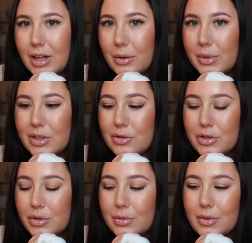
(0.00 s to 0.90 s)
Like, we don't
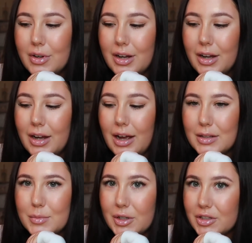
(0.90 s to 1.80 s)
do
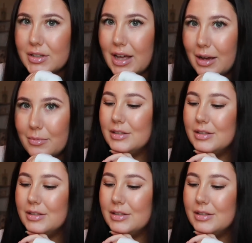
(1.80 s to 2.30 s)
as much as them.